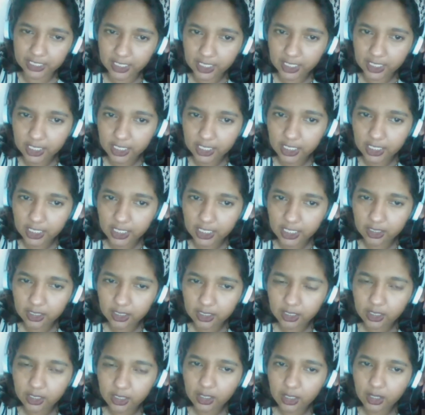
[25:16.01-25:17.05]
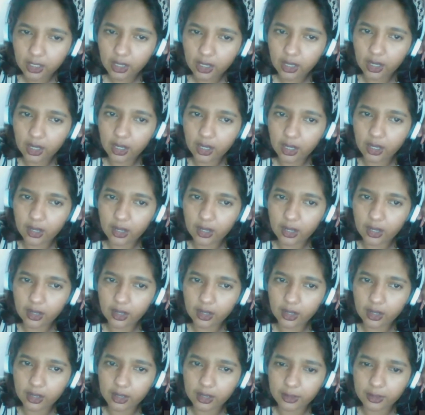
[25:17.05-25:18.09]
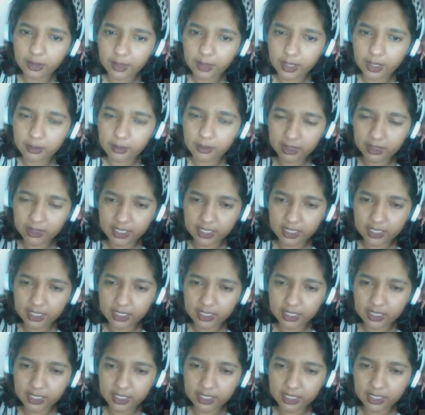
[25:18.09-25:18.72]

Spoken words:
health. In Malaysia,